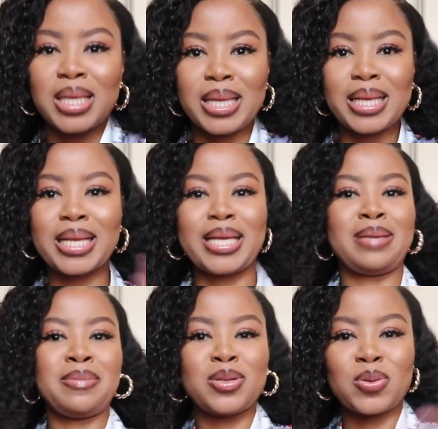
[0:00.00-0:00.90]
a little
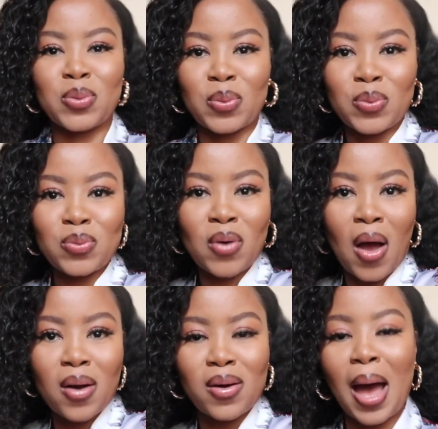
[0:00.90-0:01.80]
bit.
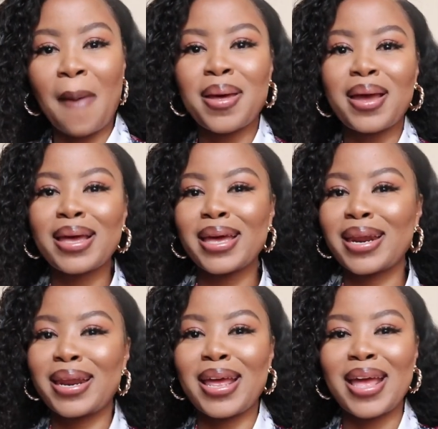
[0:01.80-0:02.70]
Happy
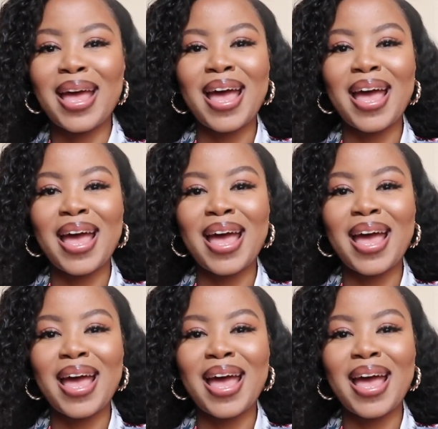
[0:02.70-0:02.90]
kiri.